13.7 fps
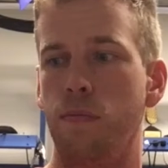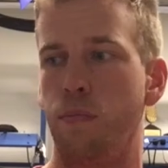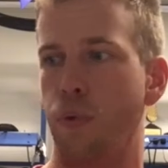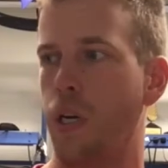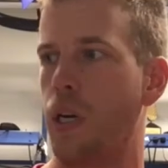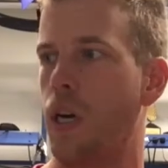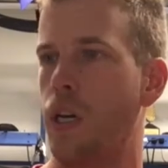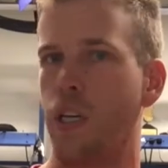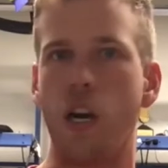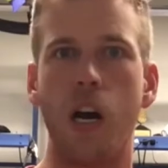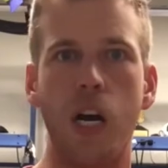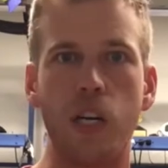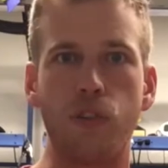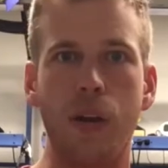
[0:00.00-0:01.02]
bring on
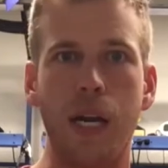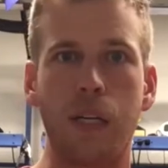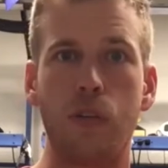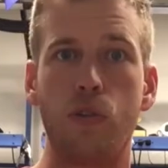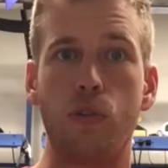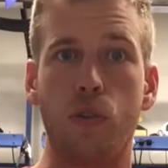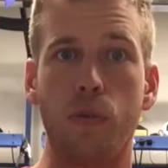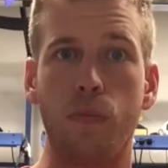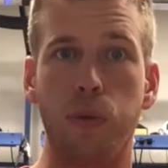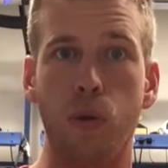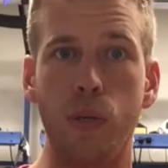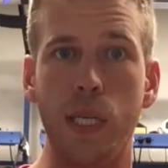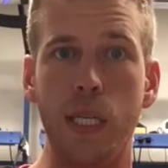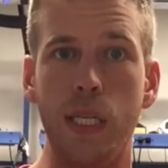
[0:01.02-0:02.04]
contractors or
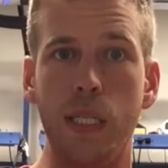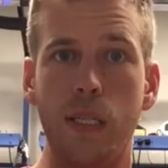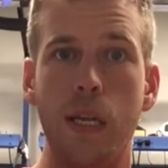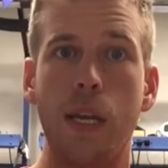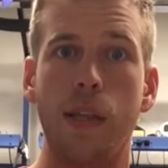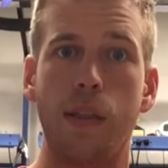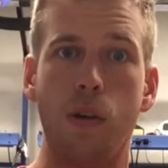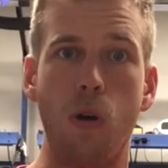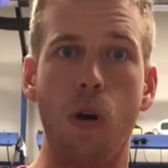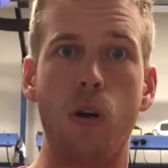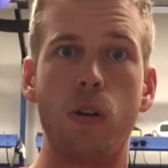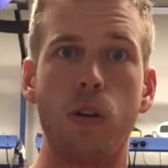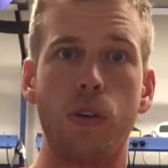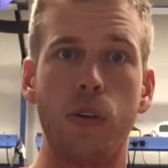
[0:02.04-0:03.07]
employees, they're
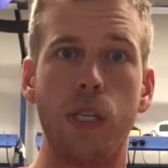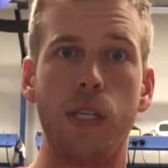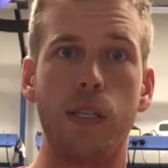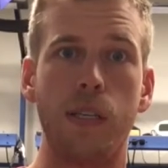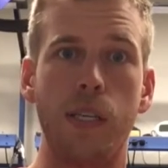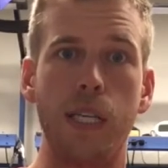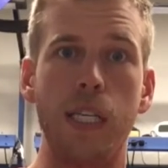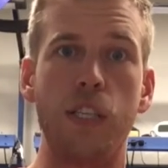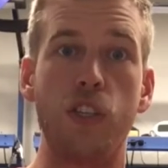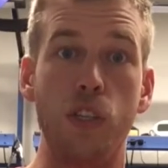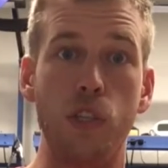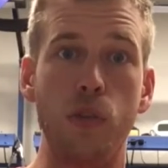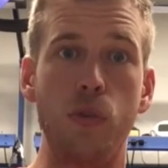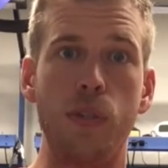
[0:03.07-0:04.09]
all going to need to
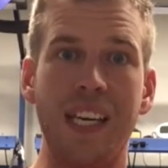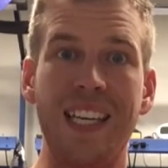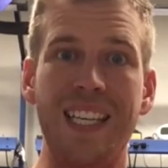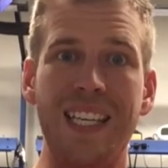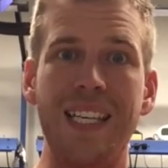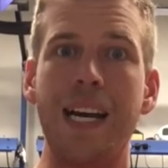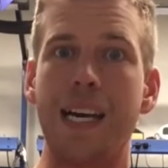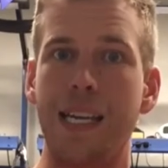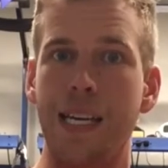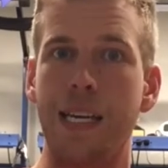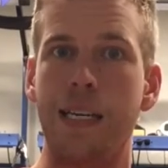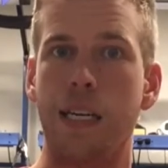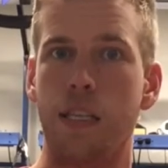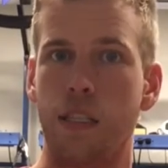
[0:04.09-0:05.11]
use that
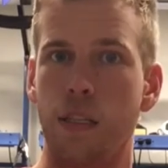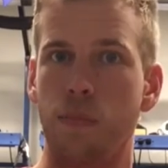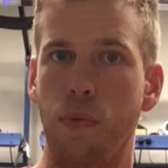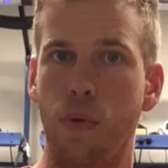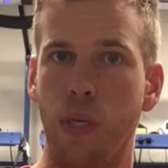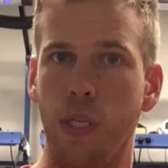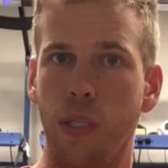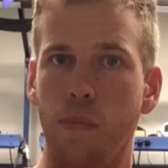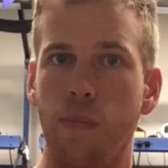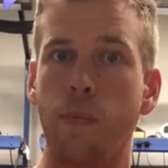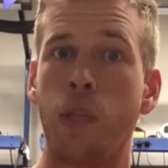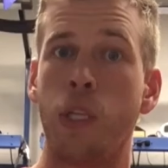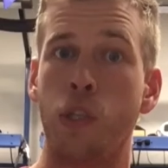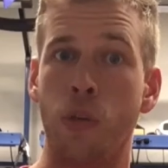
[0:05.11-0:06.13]
EIN at some point.
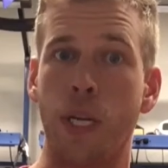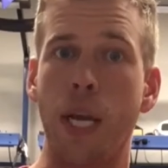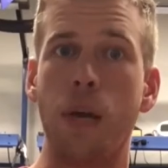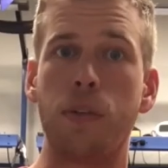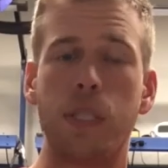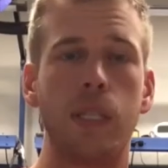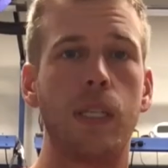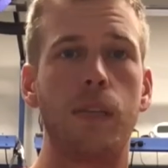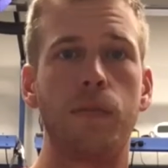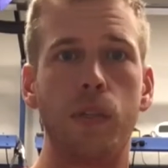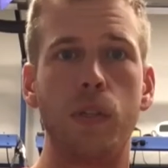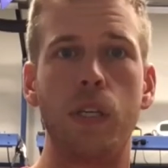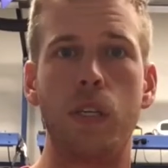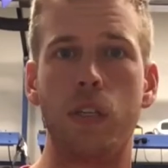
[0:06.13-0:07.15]
Your accountant can
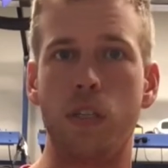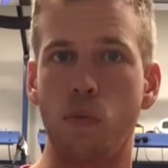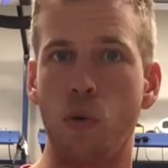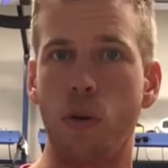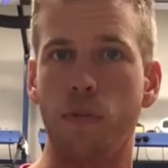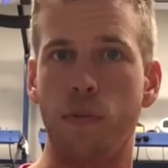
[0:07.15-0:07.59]
fill you in some more